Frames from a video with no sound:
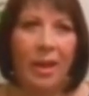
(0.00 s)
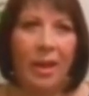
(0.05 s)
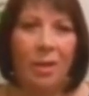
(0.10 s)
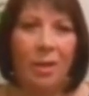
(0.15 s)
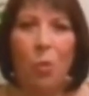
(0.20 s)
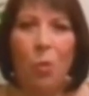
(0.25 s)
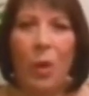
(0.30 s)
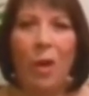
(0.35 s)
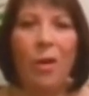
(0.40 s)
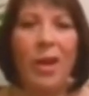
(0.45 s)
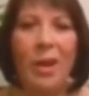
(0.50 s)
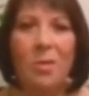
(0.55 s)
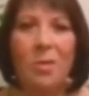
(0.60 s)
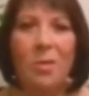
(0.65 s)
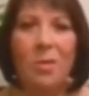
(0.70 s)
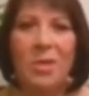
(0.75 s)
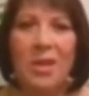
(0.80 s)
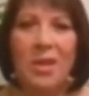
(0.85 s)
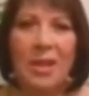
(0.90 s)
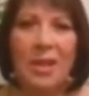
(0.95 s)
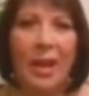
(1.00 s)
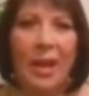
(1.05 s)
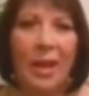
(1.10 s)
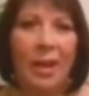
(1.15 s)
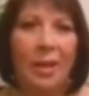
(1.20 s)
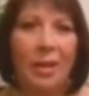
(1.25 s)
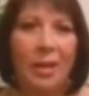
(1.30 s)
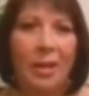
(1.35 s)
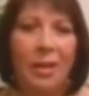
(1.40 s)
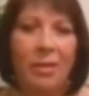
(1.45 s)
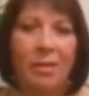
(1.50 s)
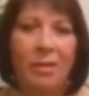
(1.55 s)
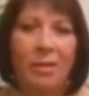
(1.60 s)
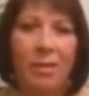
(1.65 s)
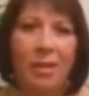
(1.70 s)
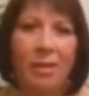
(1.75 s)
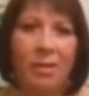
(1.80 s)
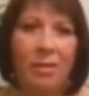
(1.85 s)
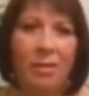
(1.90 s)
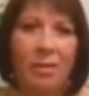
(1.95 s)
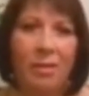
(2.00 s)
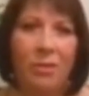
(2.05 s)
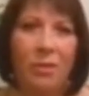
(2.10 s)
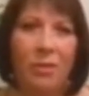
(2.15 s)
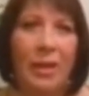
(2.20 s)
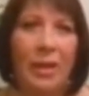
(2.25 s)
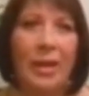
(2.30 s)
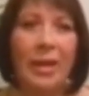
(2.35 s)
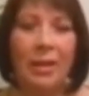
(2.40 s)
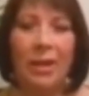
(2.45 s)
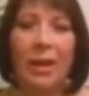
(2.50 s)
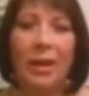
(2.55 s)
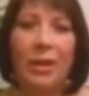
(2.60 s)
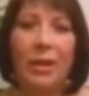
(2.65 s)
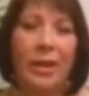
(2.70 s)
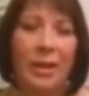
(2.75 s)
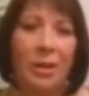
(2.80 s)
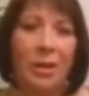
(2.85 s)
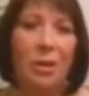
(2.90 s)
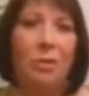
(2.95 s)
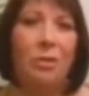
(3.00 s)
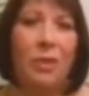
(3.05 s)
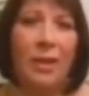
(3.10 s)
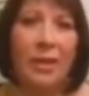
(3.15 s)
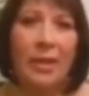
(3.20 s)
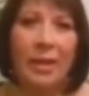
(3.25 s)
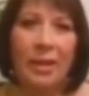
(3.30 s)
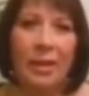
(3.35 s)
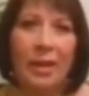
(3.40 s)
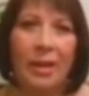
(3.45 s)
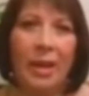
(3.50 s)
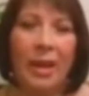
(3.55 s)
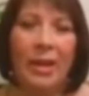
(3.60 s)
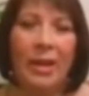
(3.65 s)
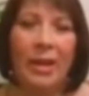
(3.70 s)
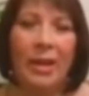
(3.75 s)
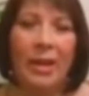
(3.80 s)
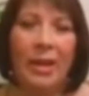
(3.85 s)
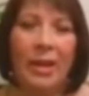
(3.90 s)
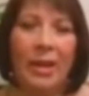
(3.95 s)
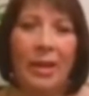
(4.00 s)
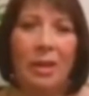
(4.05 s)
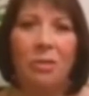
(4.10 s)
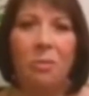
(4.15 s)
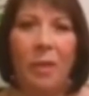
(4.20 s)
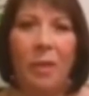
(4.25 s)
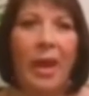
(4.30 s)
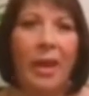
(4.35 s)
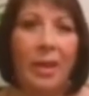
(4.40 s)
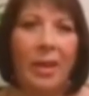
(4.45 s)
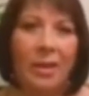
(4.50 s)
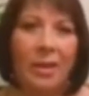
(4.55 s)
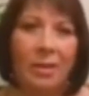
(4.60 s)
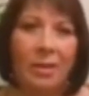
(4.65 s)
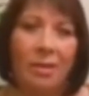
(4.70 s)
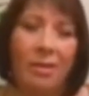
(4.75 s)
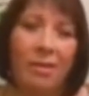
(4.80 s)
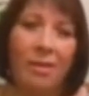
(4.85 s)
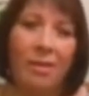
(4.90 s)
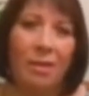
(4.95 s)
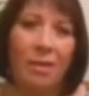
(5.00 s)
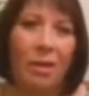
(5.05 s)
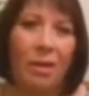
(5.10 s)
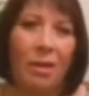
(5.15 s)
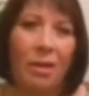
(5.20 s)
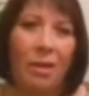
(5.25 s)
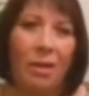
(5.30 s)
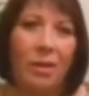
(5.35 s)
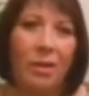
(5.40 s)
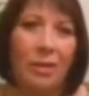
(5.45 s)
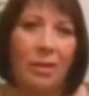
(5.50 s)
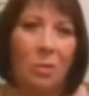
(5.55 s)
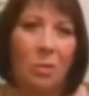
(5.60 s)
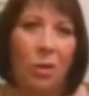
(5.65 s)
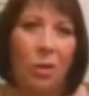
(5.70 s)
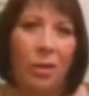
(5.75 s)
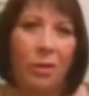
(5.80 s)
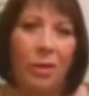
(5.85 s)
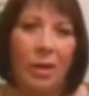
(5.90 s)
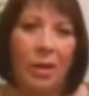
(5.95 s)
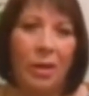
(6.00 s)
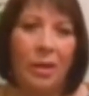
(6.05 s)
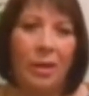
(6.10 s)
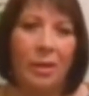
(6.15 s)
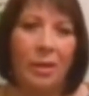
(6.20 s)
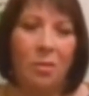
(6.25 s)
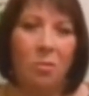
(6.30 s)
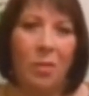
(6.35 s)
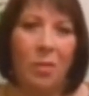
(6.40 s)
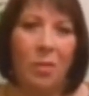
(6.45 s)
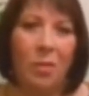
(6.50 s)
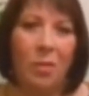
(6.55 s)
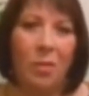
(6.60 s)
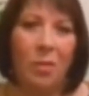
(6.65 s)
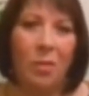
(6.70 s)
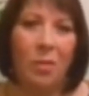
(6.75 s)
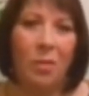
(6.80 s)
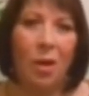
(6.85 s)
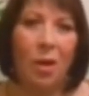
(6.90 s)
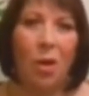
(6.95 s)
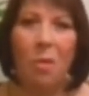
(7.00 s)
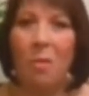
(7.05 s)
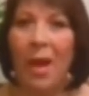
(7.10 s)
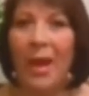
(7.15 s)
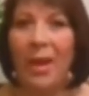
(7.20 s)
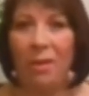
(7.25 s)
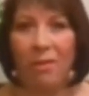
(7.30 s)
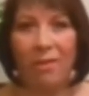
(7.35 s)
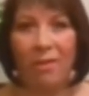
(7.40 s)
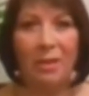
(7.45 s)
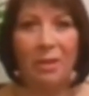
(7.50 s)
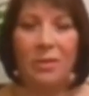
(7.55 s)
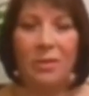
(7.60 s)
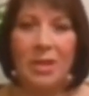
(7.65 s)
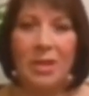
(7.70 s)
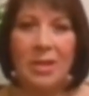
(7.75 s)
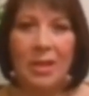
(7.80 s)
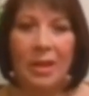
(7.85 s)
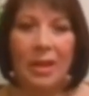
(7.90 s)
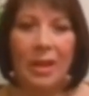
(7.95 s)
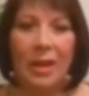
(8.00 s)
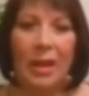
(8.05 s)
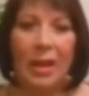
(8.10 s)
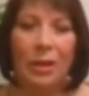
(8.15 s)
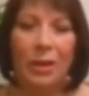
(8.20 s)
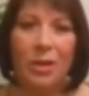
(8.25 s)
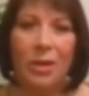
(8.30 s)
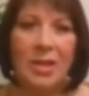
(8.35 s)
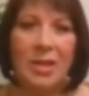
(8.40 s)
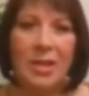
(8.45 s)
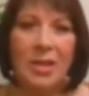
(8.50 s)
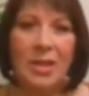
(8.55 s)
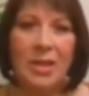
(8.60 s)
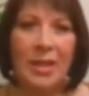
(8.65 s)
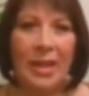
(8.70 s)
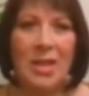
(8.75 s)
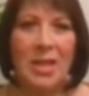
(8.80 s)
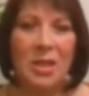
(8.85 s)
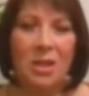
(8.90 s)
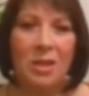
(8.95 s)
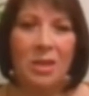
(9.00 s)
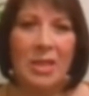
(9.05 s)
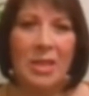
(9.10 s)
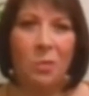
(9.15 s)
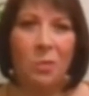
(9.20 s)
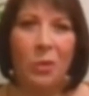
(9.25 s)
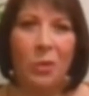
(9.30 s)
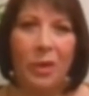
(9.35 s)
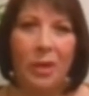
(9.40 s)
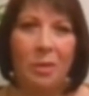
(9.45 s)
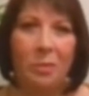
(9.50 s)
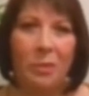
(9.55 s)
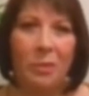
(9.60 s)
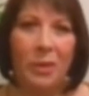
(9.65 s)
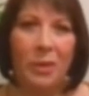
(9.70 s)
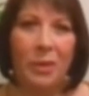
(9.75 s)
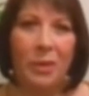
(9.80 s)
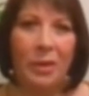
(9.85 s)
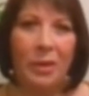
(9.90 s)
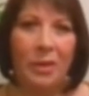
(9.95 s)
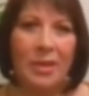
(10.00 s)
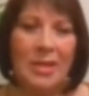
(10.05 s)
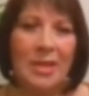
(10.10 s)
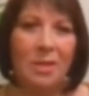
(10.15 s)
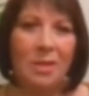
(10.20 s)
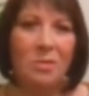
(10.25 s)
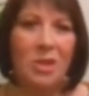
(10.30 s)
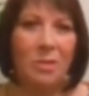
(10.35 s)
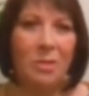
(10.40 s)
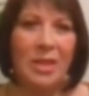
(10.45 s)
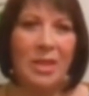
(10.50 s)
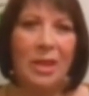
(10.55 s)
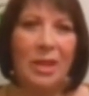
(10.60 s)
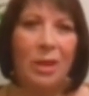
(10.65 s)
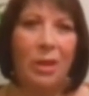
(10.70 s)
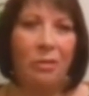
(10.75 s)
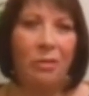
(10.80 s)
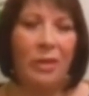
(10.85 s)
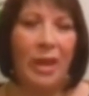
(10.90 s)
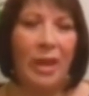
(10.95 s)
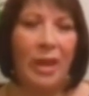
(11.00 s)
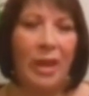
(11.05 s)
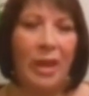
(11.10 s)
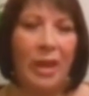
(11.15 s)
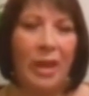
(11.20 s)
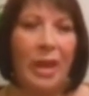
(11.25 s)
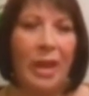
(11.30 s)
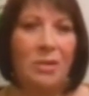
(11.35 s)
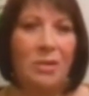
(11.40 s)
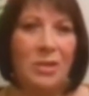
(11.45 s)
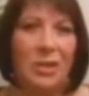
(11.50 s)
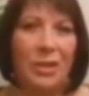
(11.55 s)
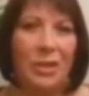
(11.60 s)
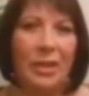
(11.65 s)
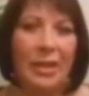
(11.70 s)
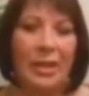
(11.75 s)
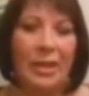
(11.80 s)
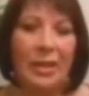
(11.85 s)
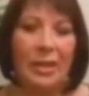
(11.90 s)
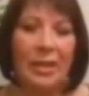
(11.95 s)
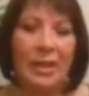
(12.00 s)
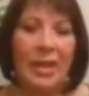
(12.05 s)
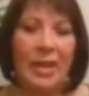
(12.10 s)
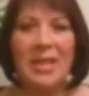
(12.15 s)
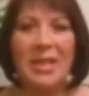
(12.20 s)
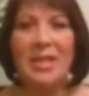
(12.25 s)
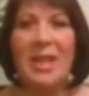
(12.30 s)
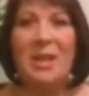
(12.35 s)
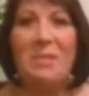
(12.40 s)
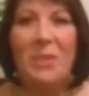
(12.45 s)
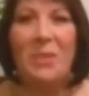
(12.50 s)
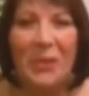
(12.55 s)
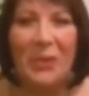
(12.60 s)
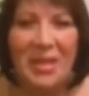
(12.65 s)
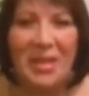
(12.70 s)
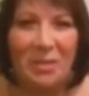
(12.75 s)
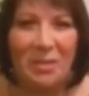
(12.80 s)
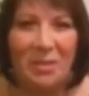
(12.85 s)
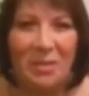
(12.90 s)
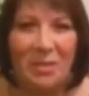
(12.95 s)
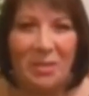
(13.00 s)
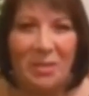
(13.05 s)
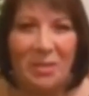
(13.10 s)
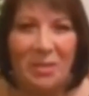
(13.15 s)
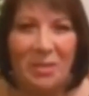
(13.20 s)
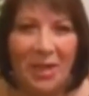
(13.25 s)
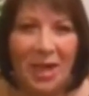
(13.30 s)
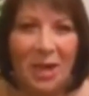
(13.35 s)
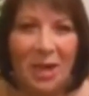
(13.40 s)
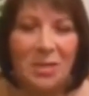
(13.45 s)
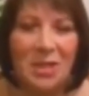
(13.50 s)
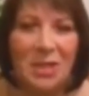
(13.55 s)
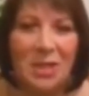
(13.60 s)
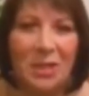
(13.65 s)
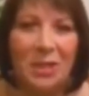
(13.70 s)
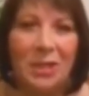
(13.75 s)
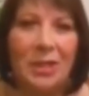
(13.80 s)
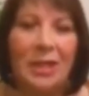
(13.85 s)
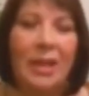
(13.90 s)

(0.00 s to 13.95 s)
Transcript: and where I am today is is feeling like I can offer and give back to society what I may have suffered a lot to get to this point. But sometimes in life you have to get to that point to be able to